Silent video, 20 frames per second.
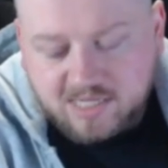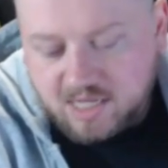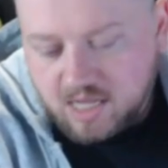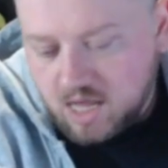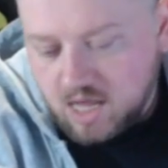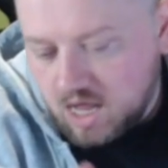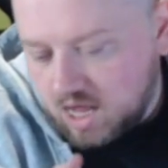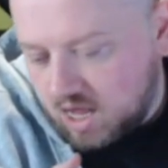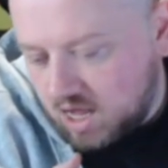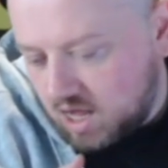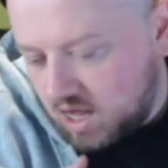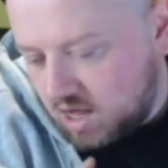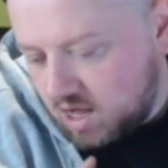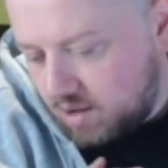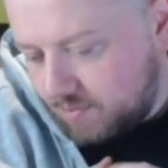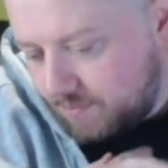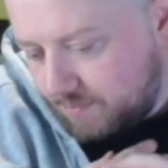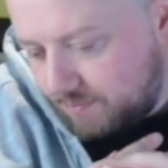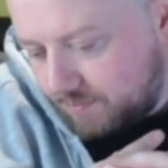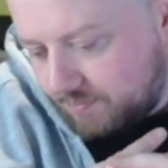
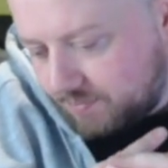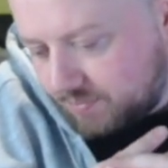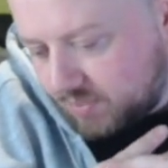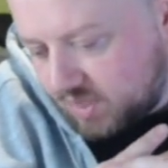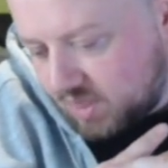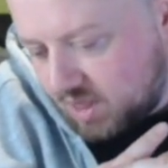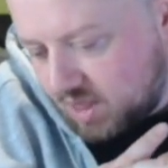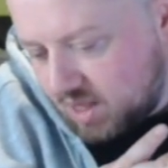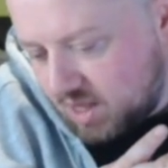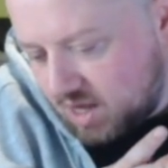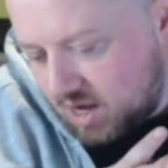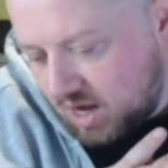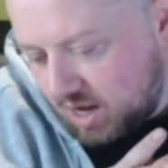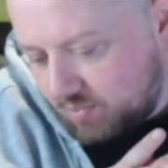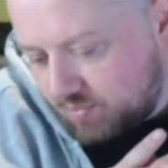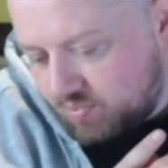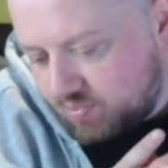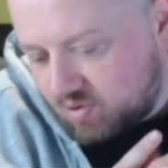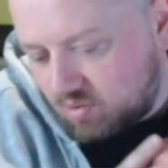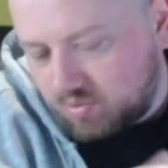I
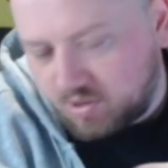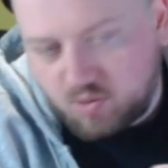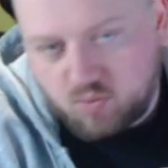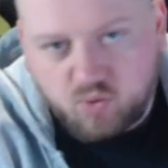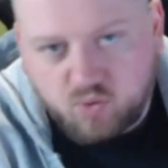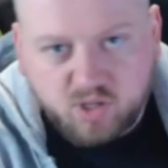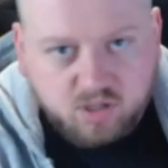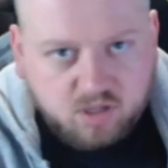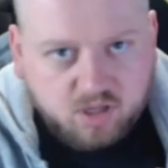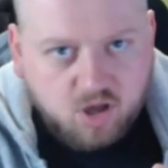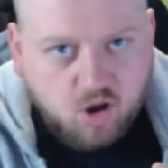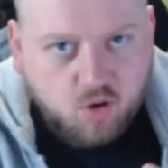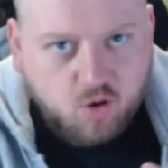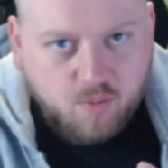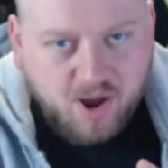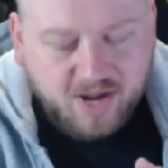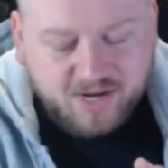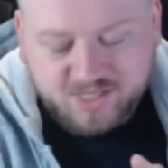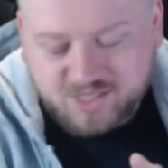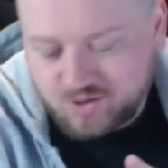probably will go
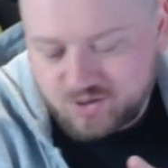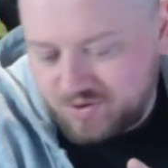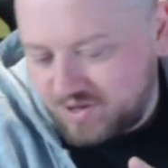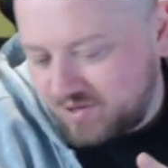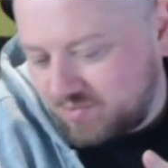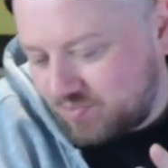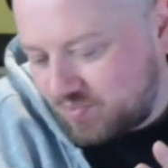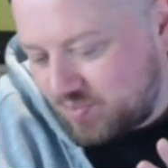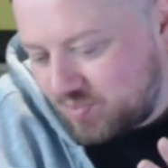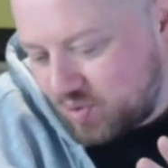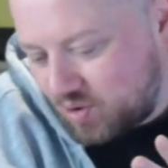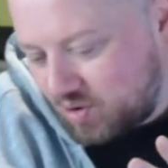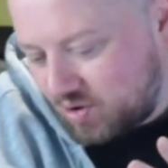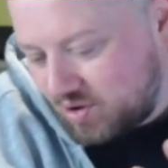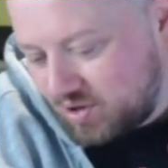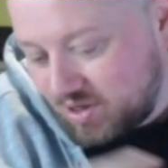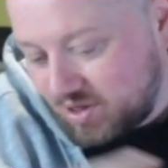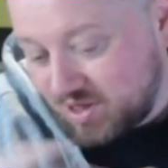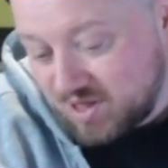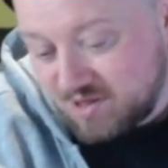back to it, but
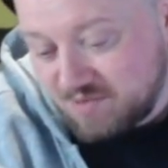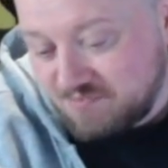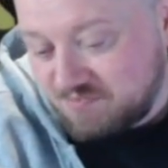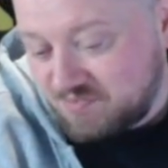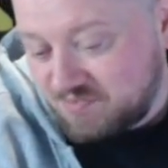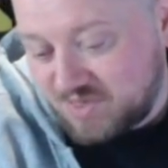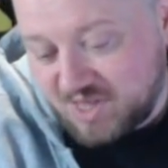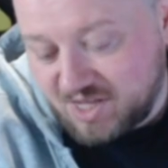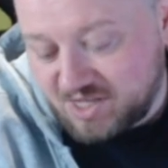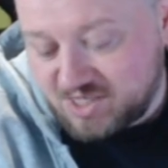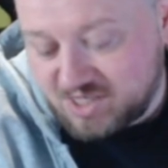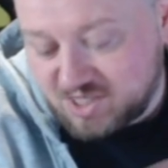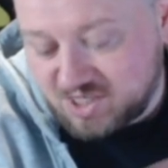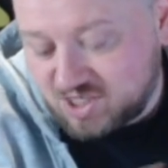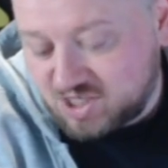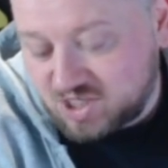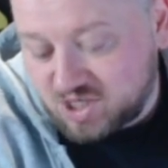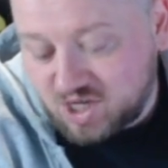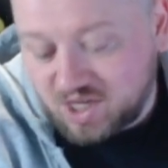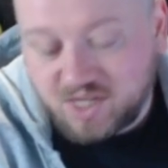this
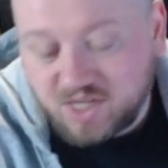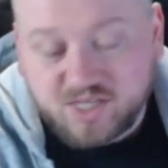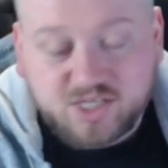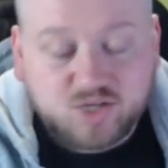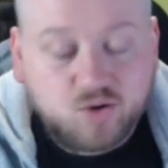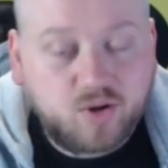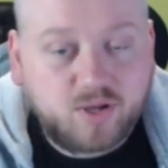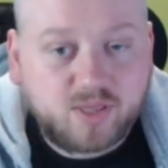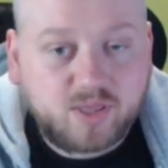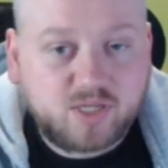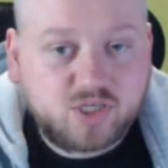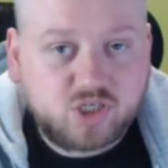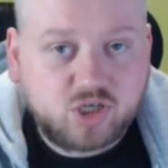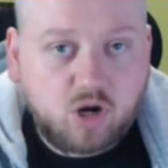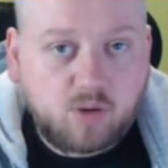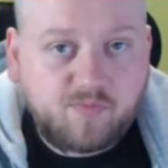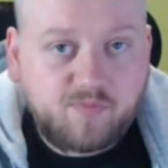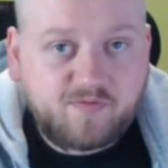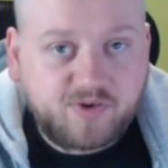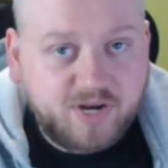is certainly doing the
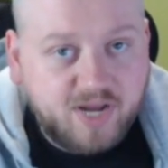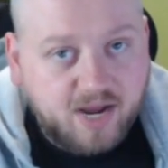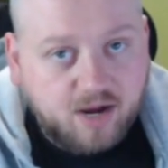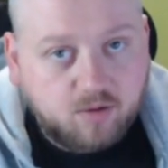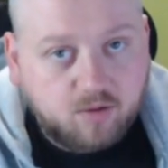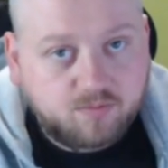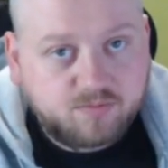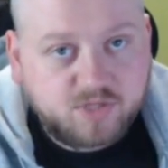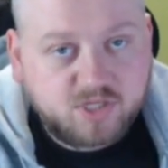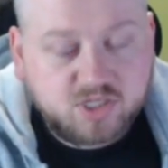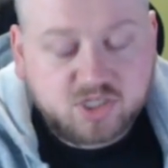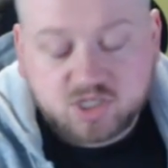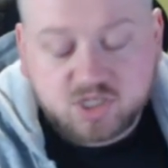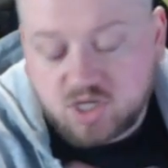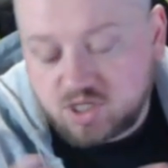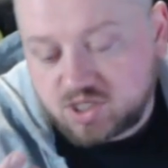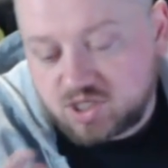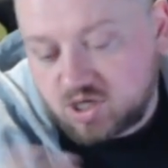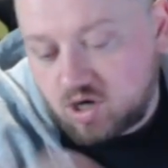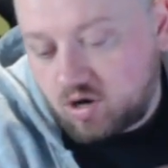job for now. There's
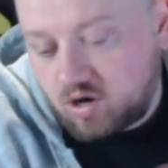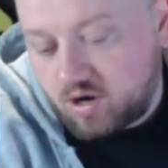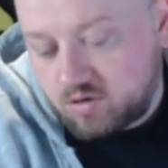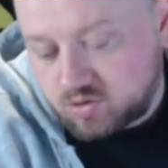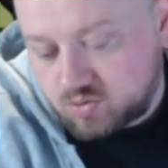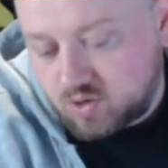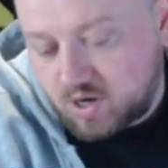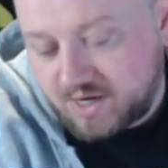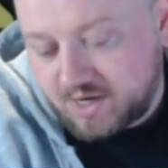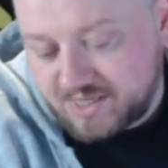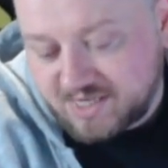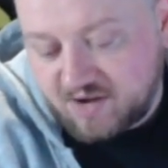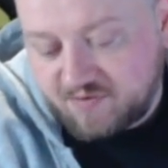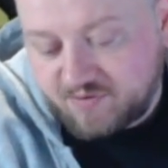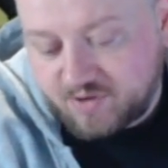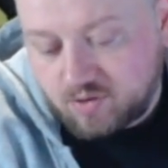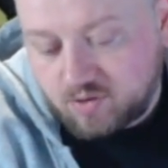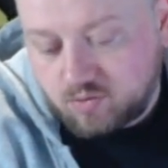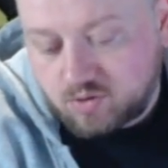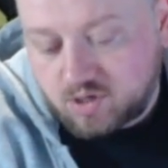certain scenarios where I
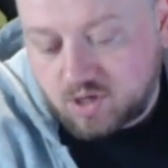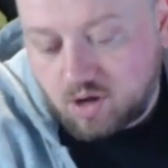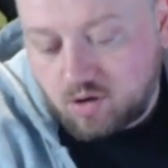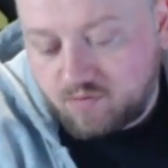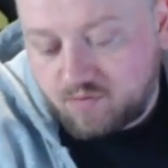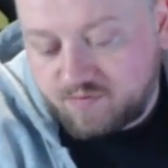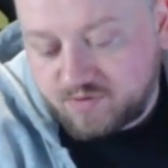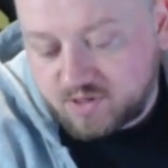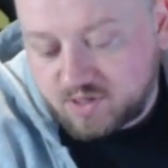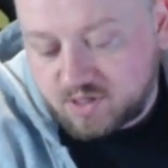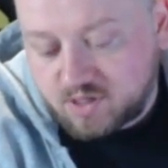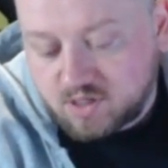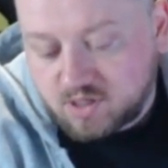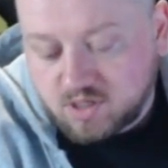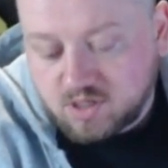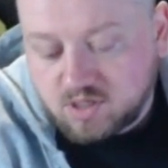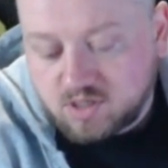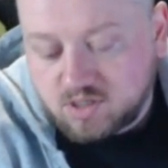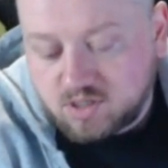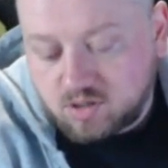definitely would go for the
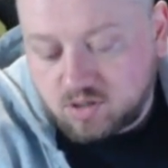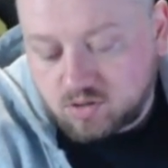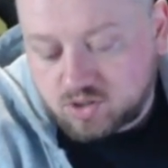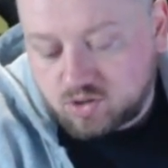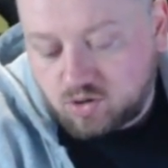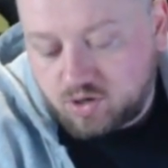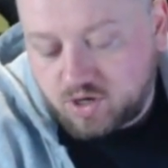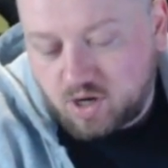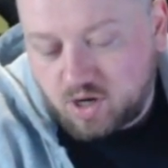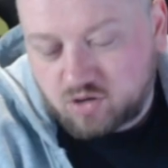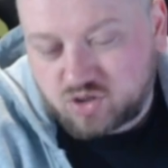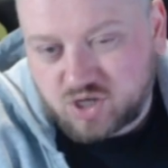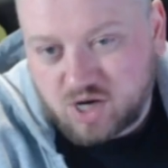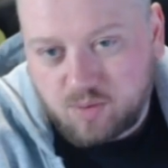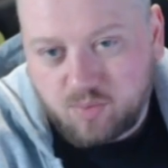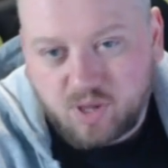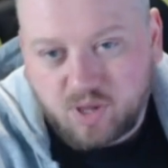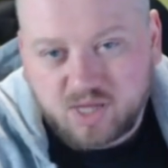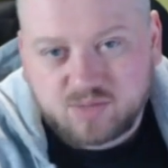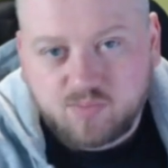deluxe audio
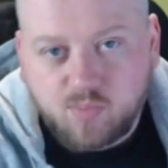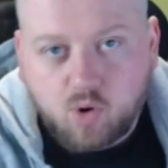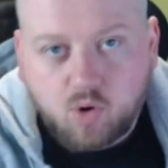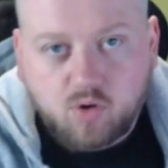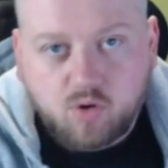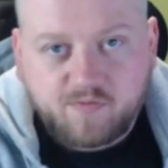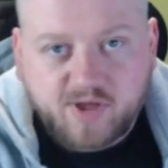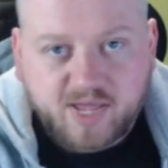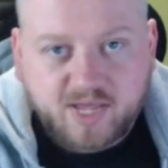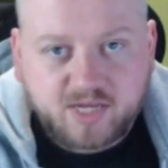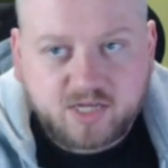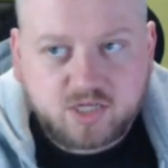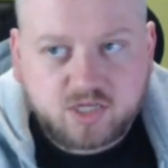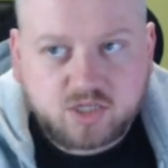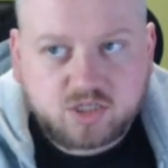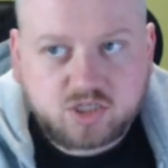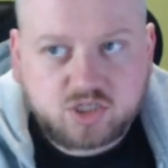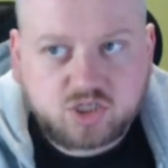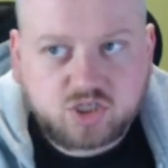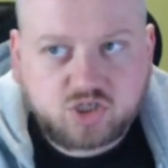strap, but that's more of a
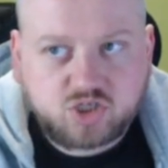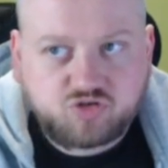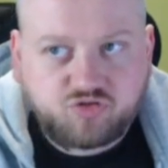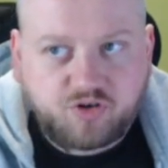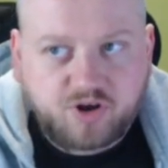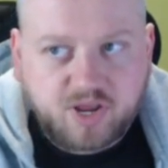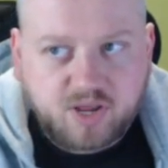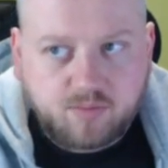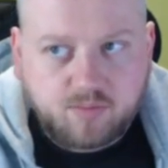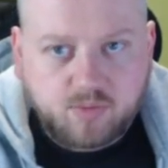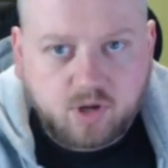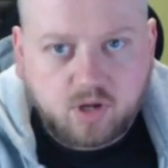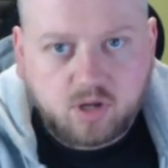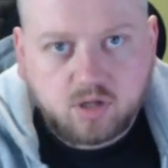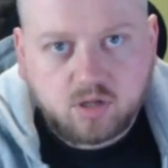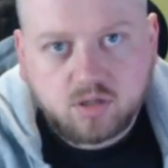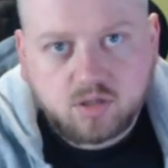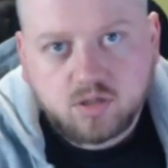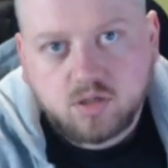streamer